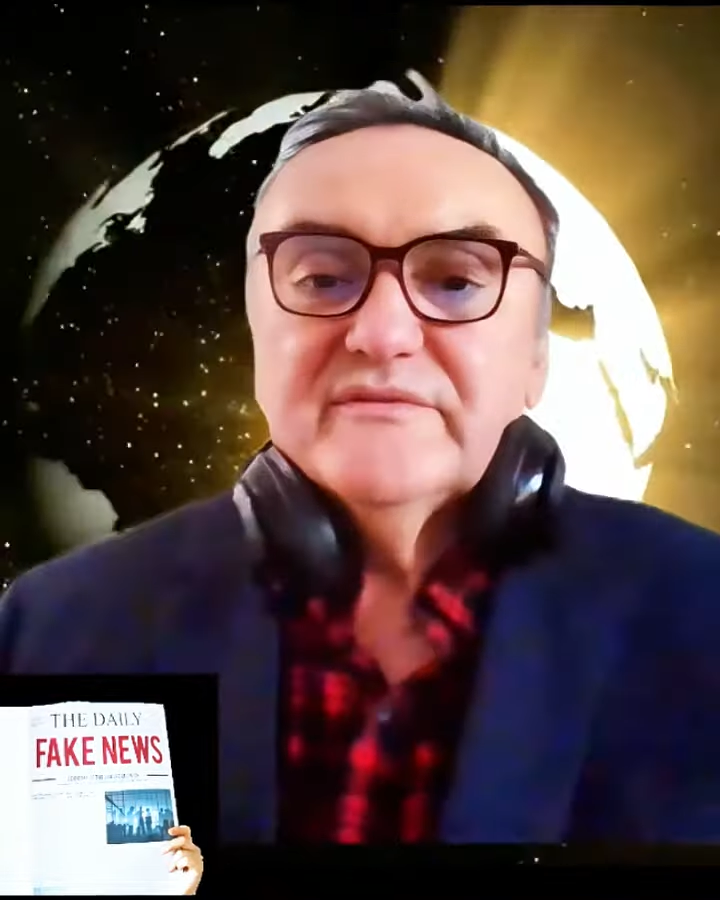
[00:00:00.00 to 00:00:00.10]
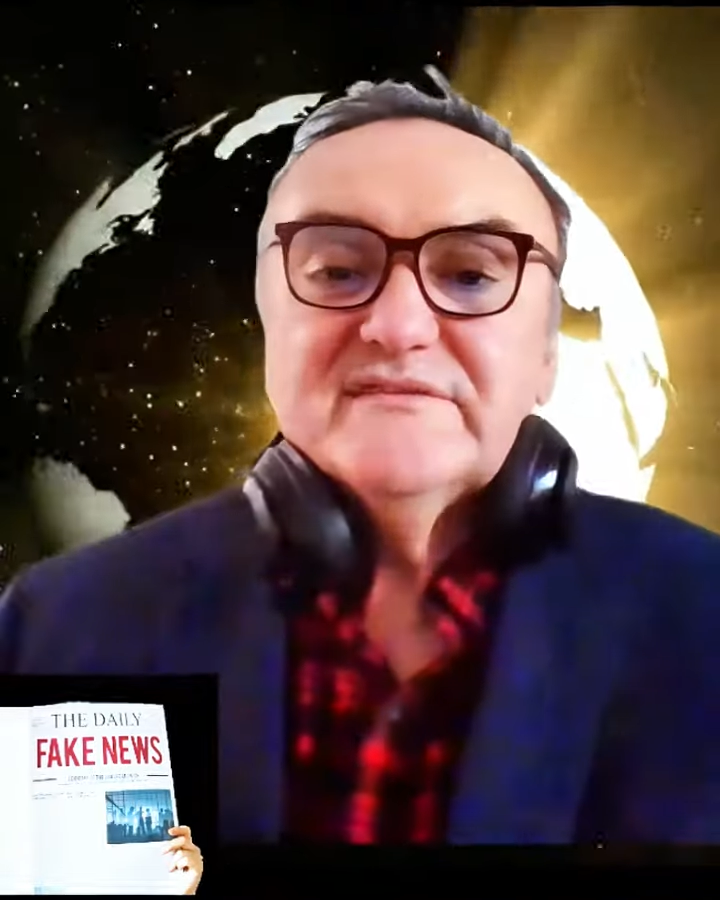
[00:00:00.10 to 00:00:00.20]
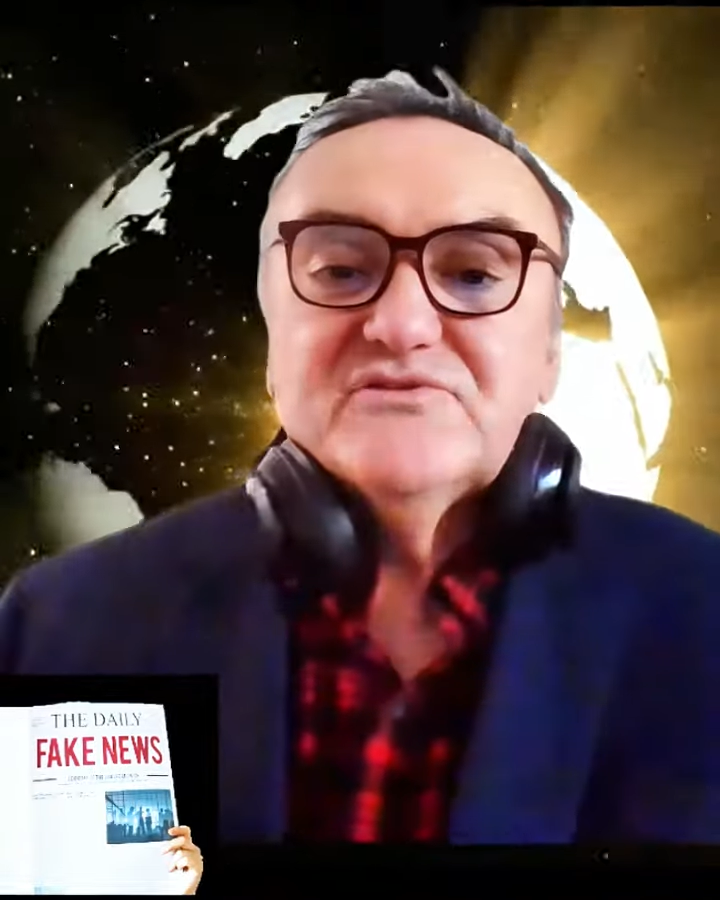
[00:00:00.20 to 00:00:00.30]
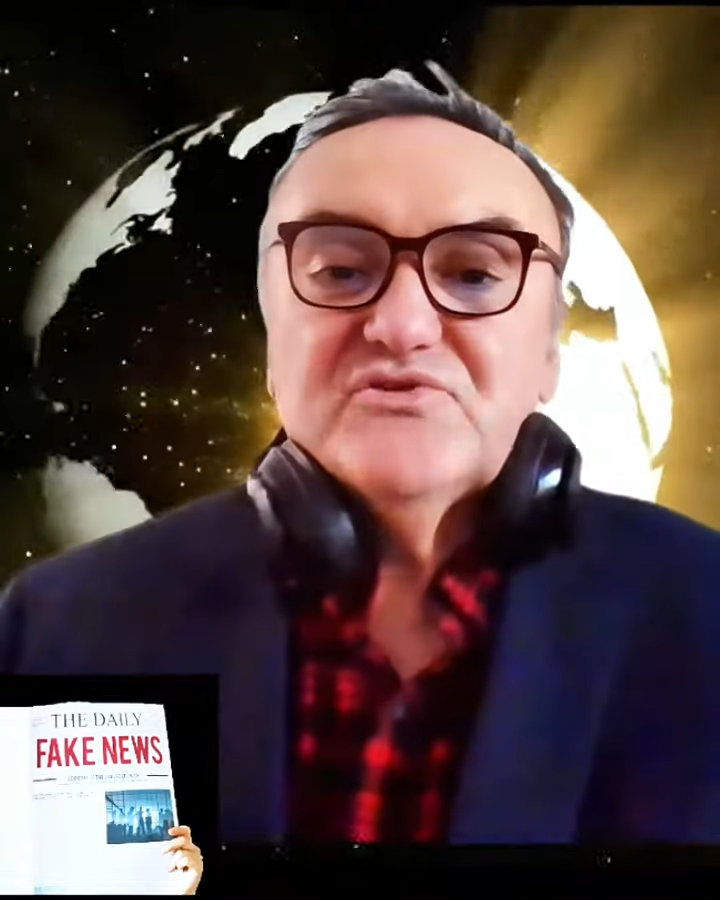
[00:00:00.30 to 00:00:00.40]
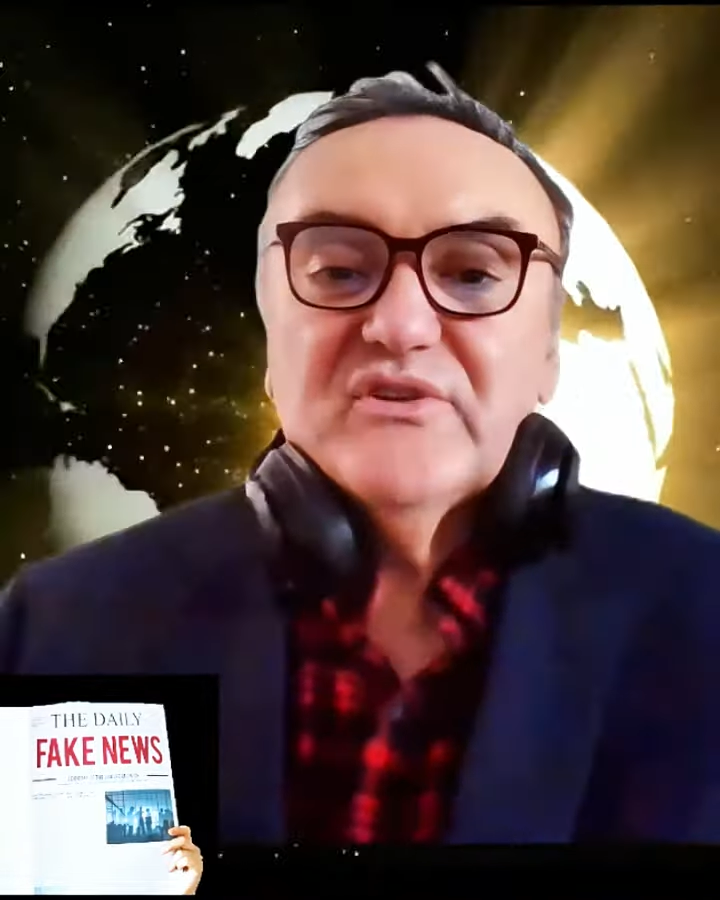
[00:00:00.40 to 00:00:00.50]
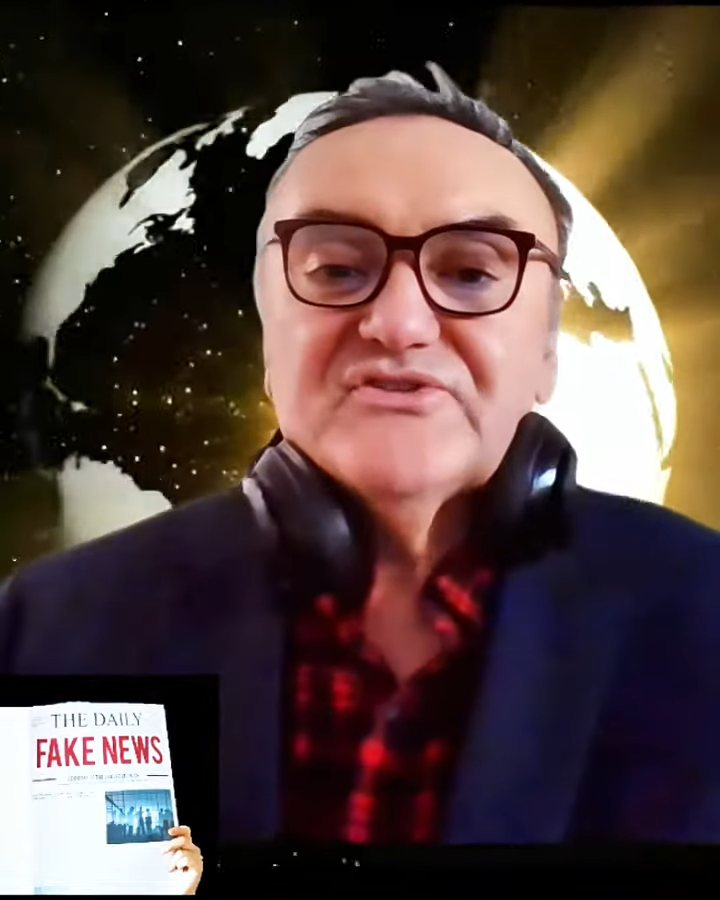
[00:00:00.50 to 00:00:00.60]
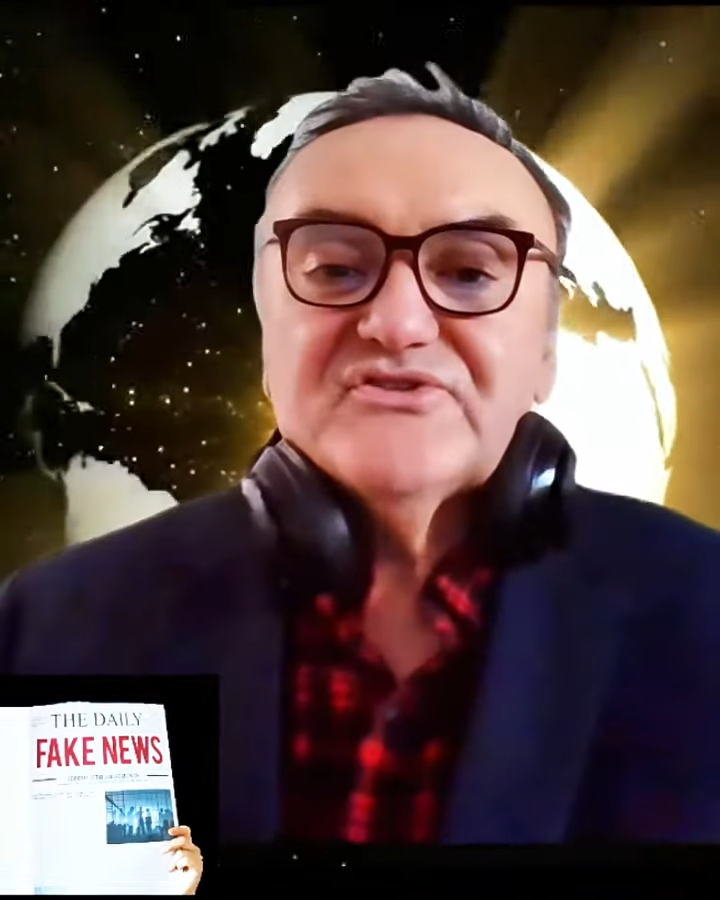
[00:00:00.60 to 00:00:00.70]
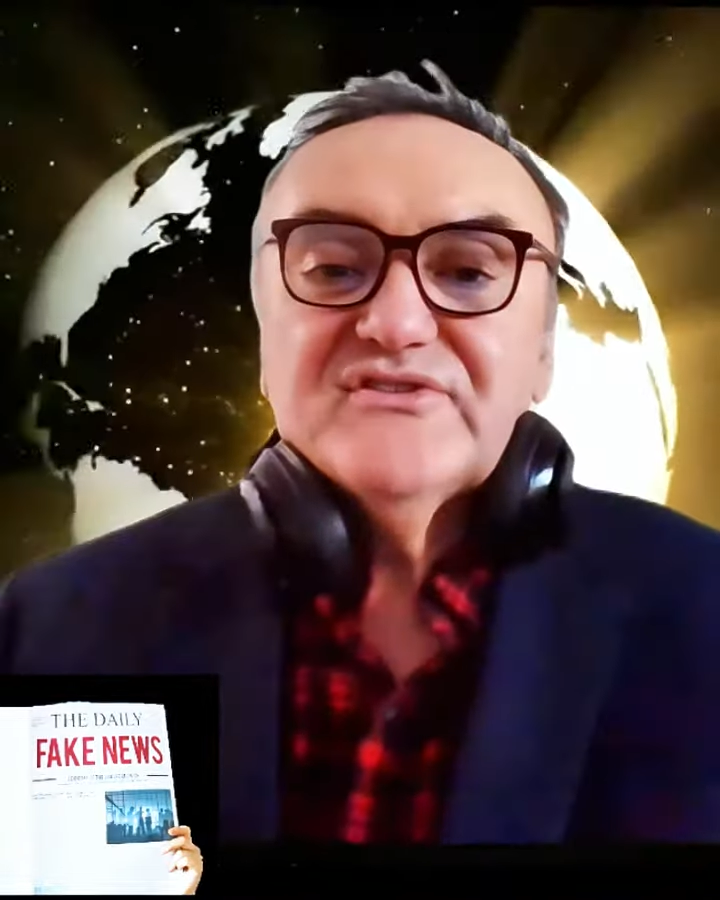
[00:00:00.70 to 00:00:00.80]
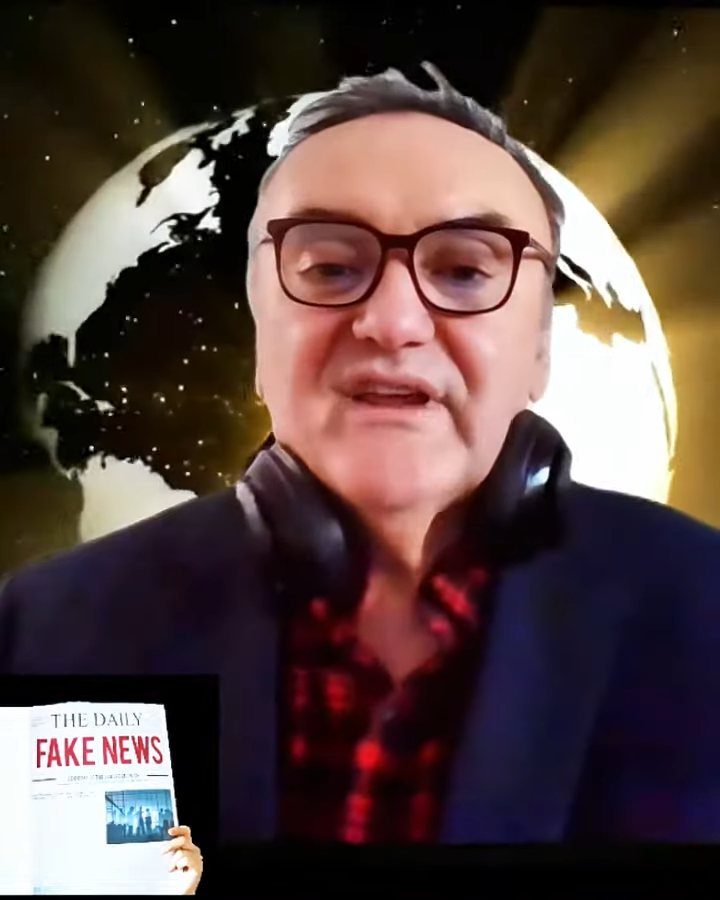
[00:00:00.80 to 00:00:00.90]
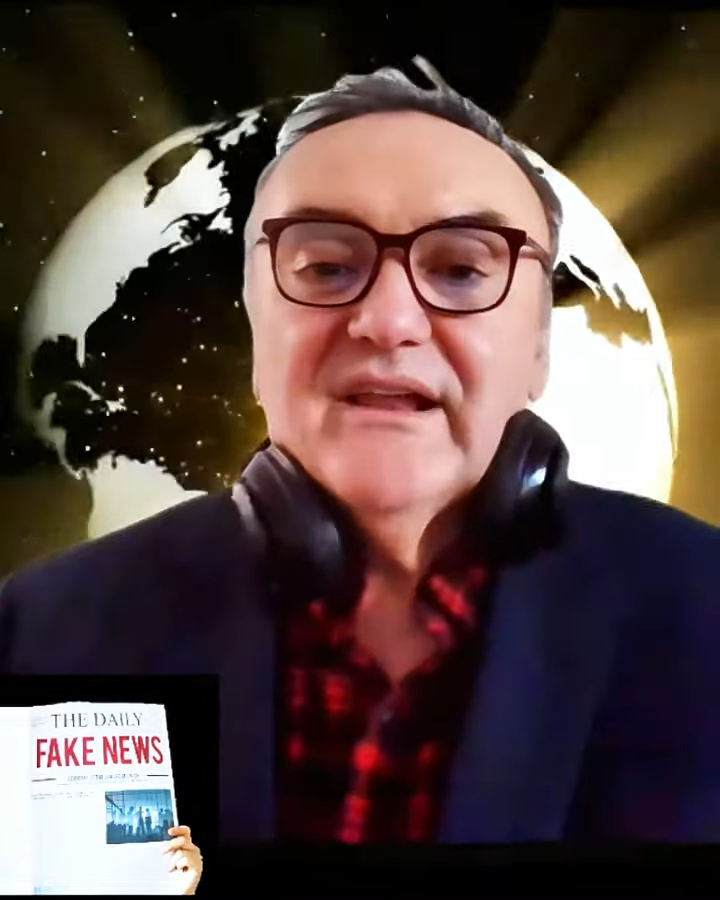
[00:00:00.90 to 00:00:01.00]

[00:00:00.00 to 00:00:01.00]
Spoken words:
the situation.